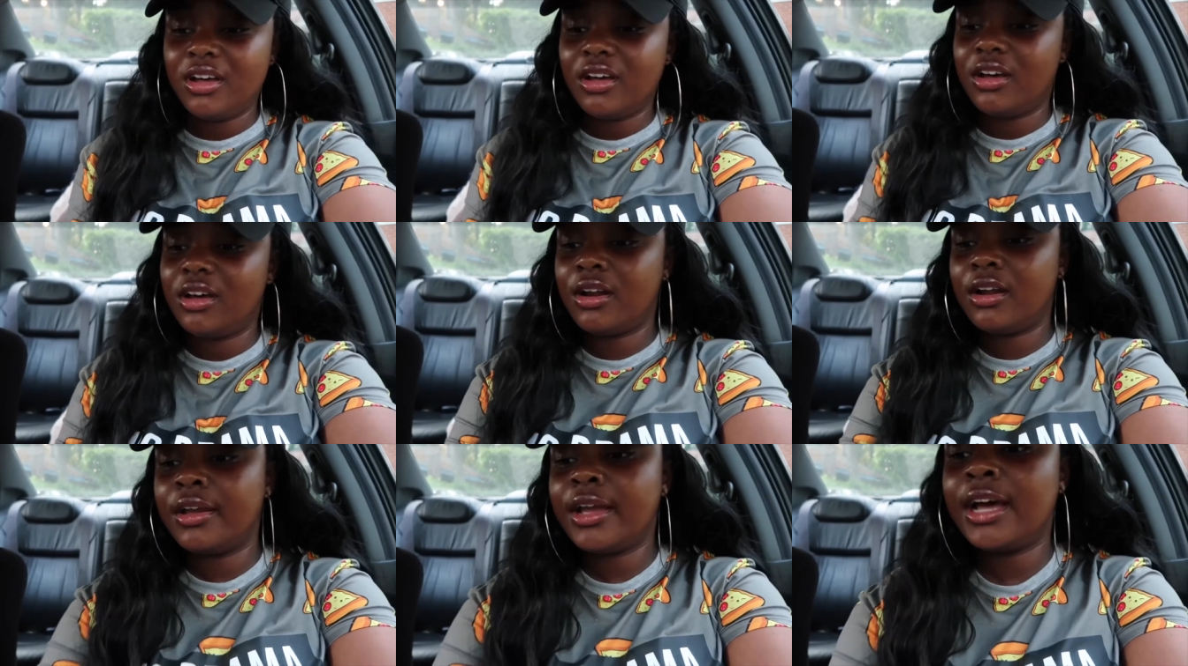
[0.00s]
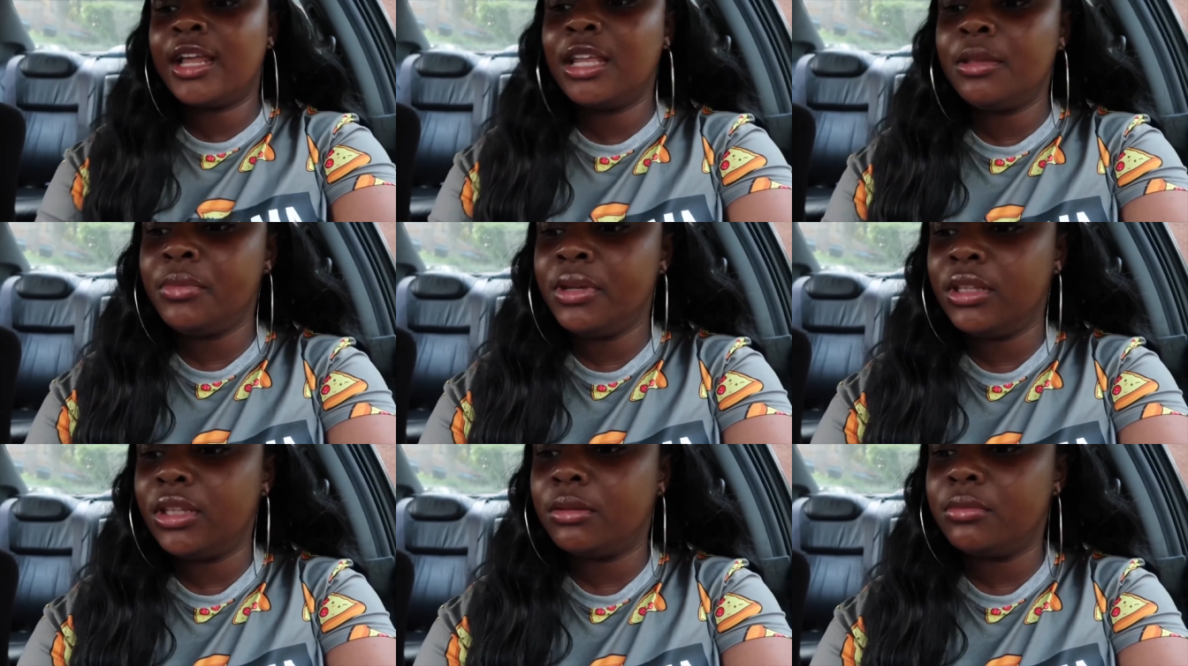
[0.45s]
hold on y'all
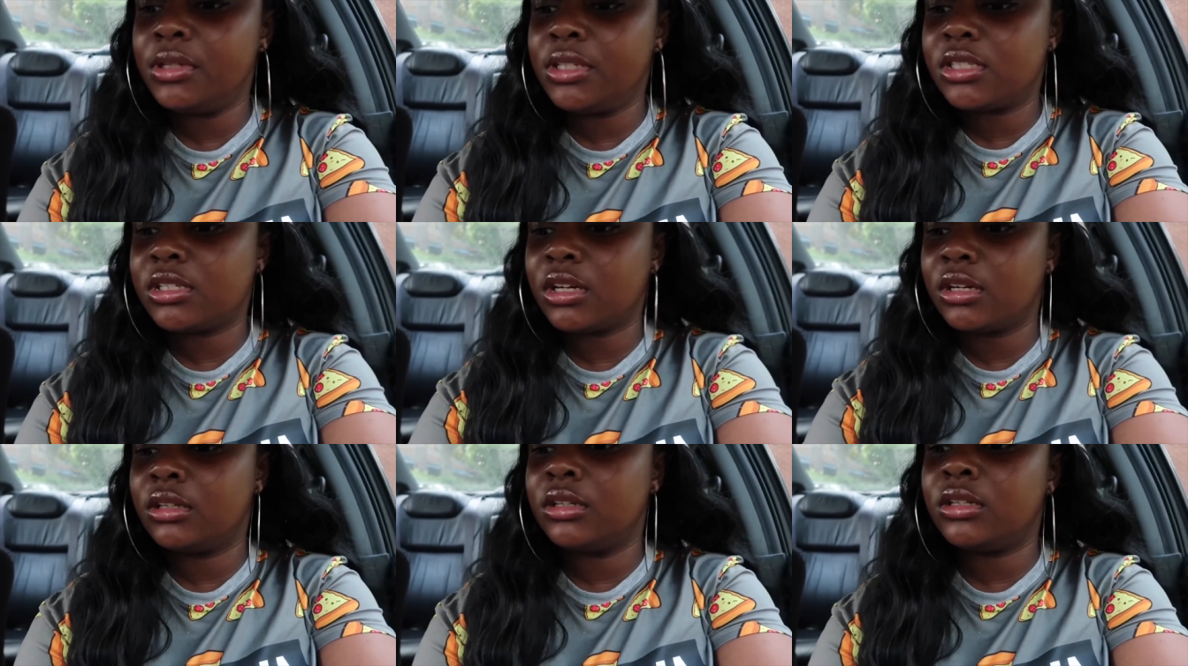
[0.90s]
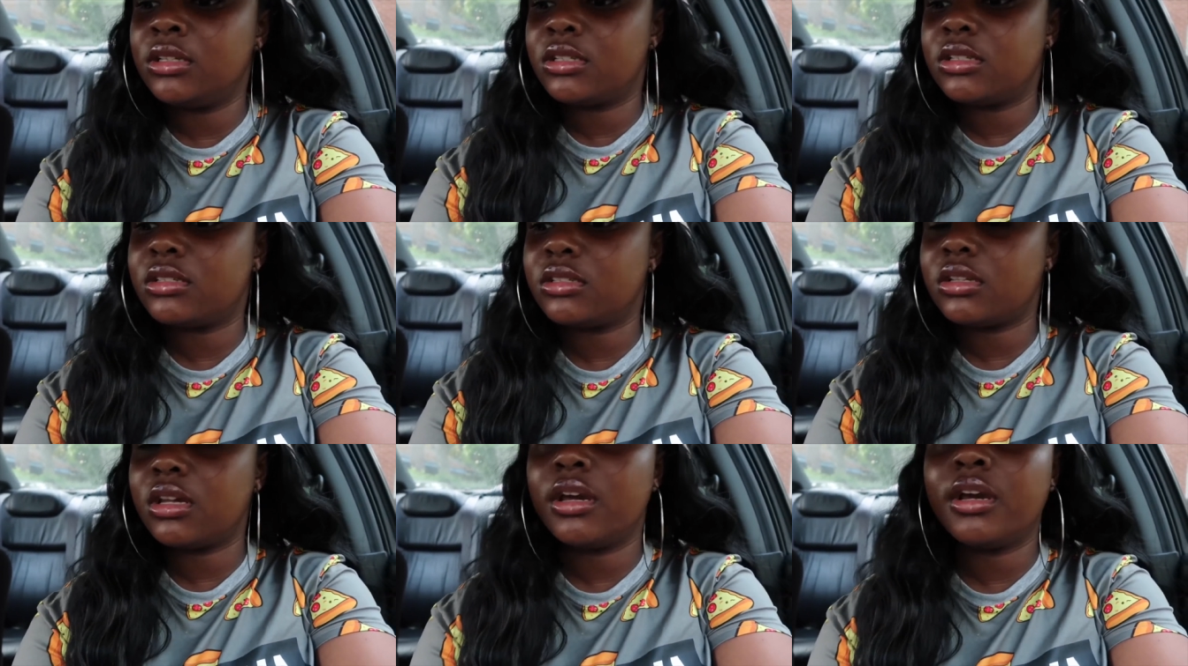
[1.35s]
let me let me turn
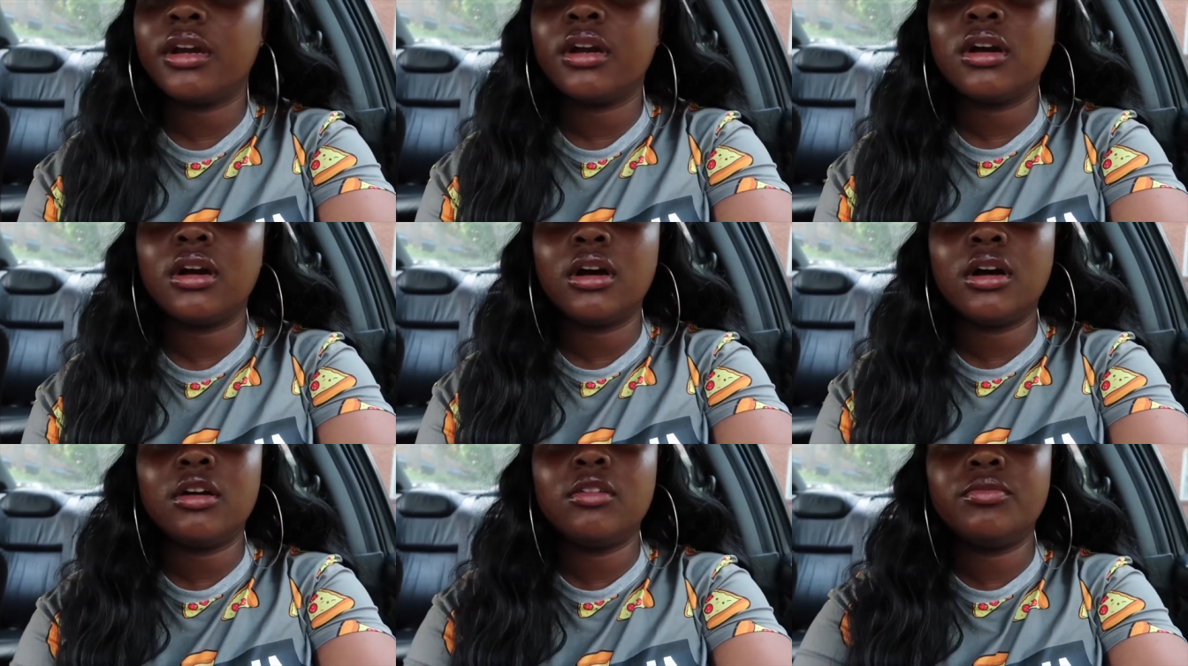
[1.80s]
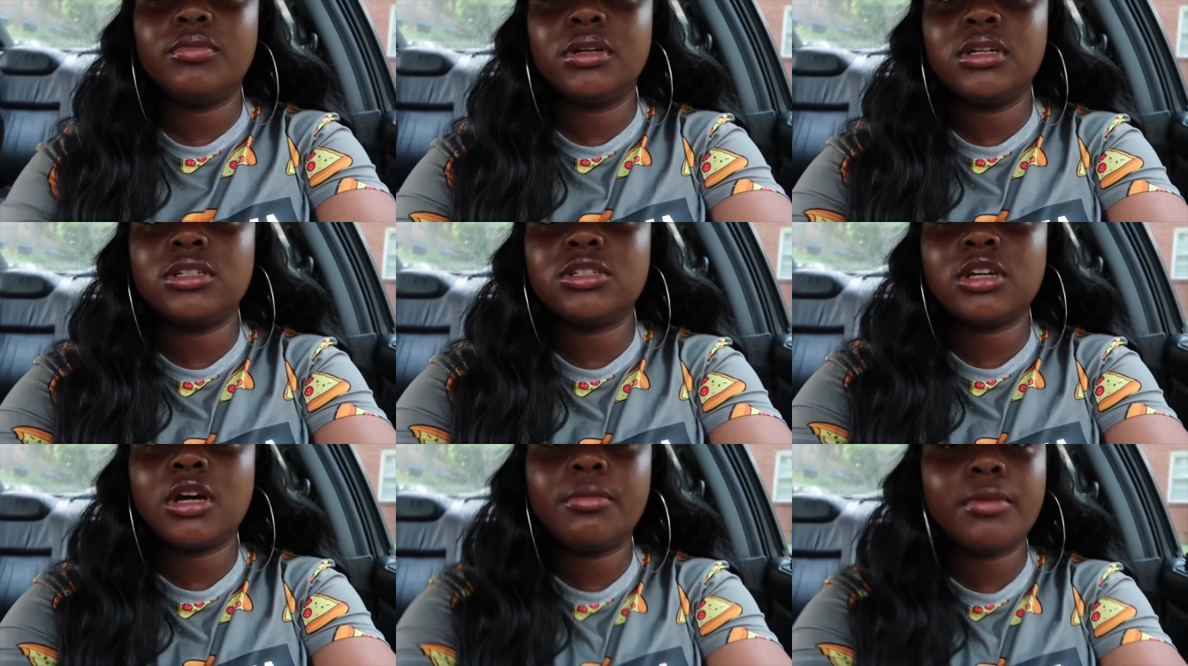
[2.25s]
this air off
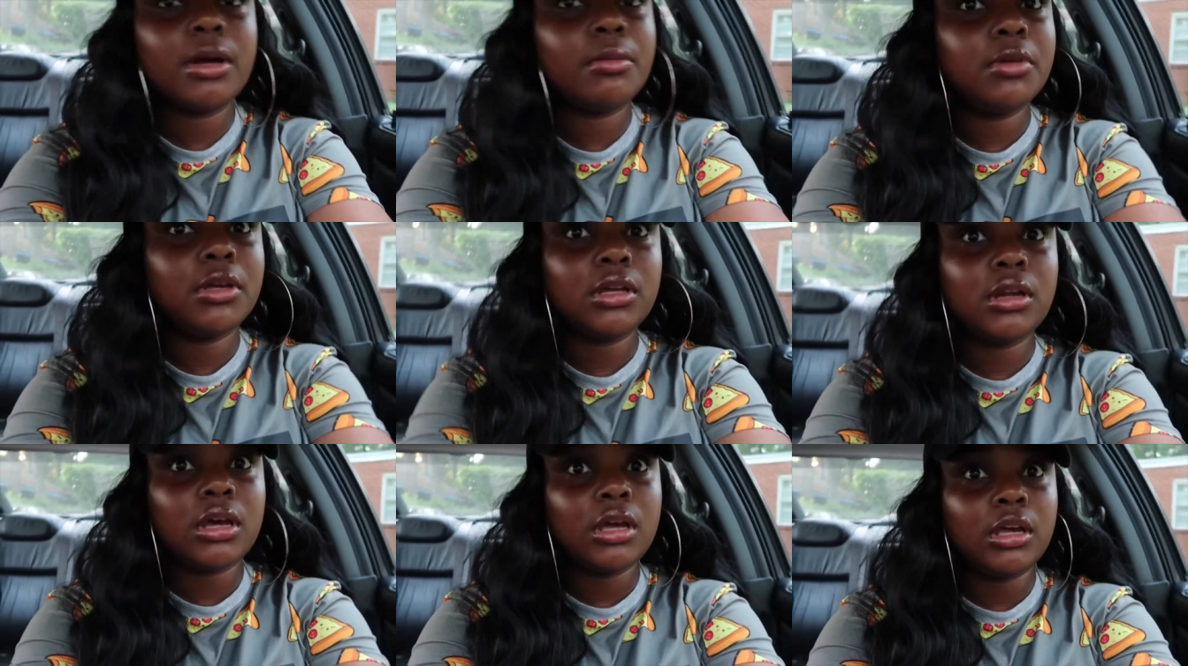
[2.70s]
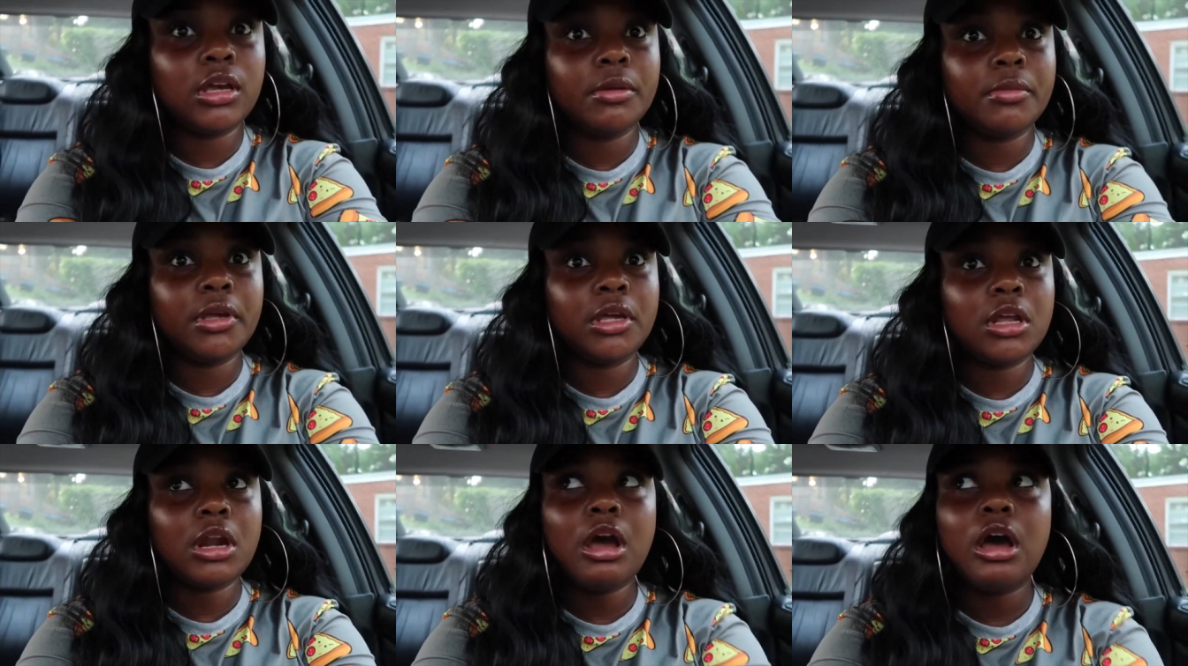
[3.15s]
because y'all probably cannot hear
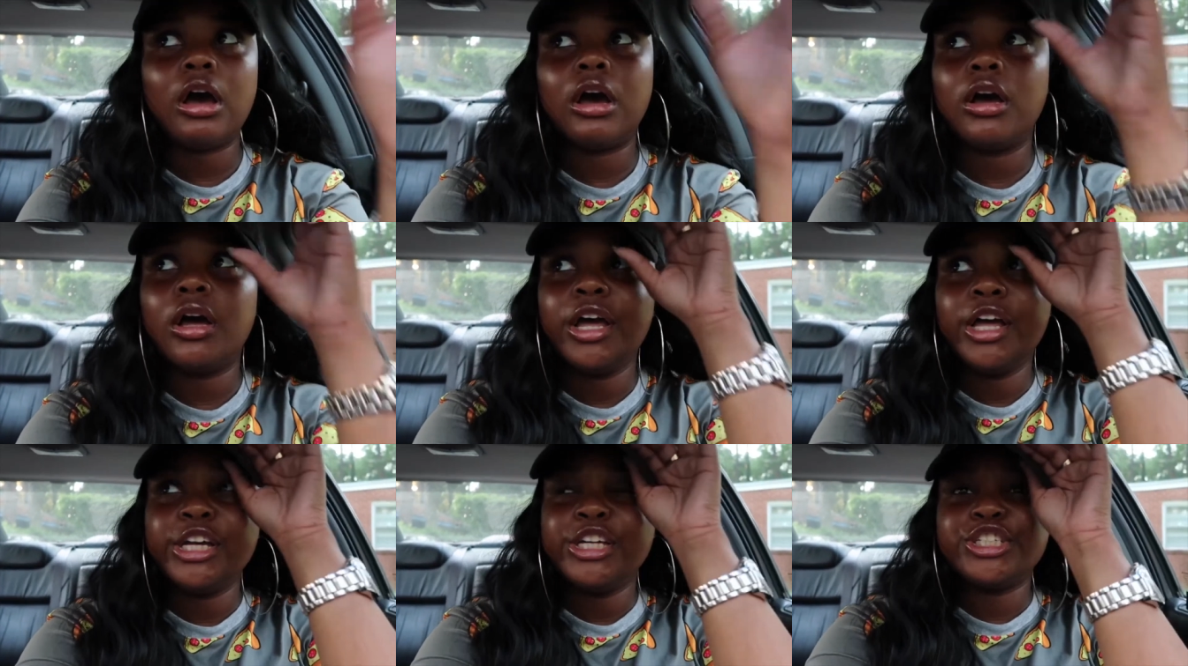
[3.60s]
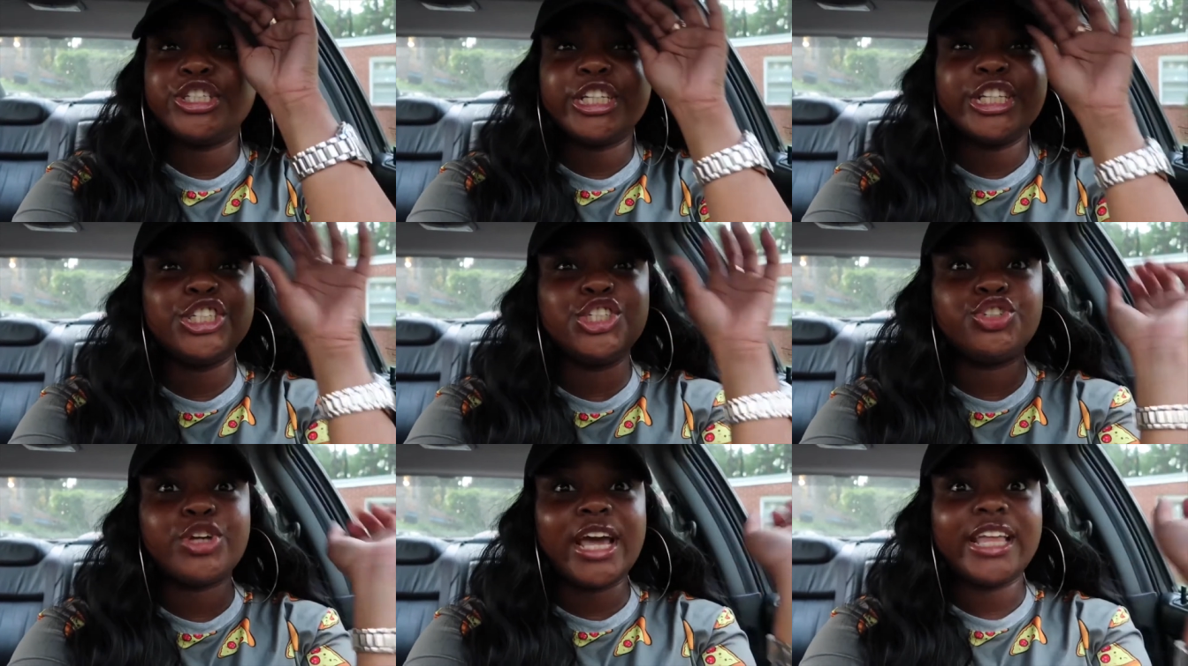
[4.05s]
me at all so
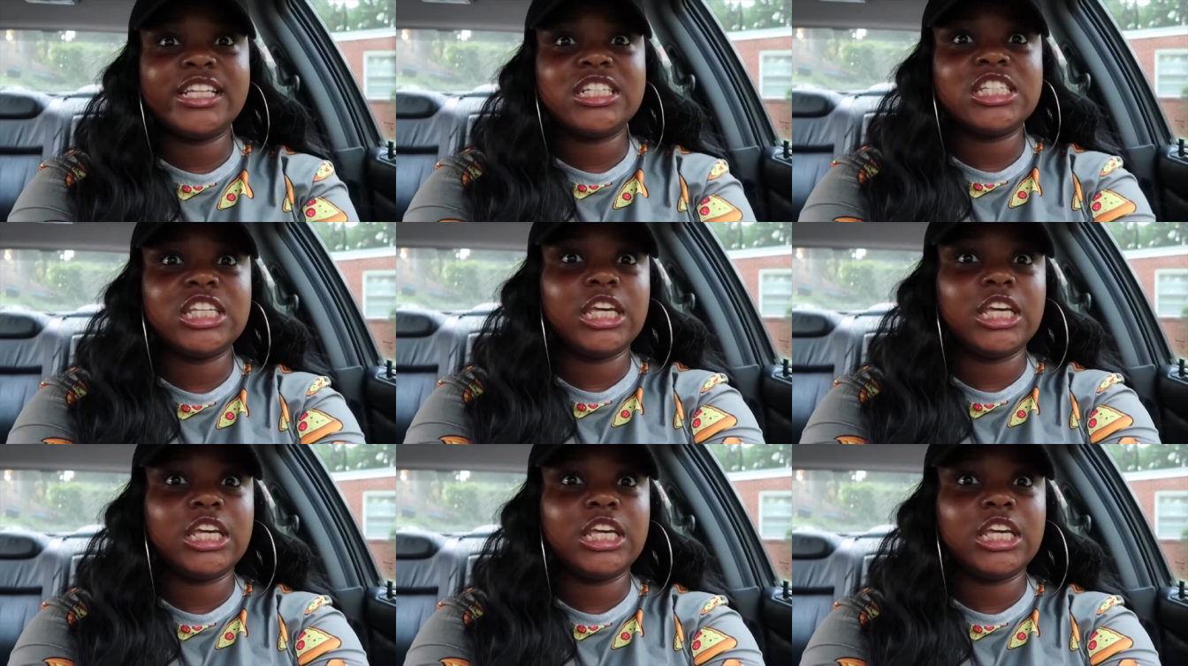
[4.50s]
let's try this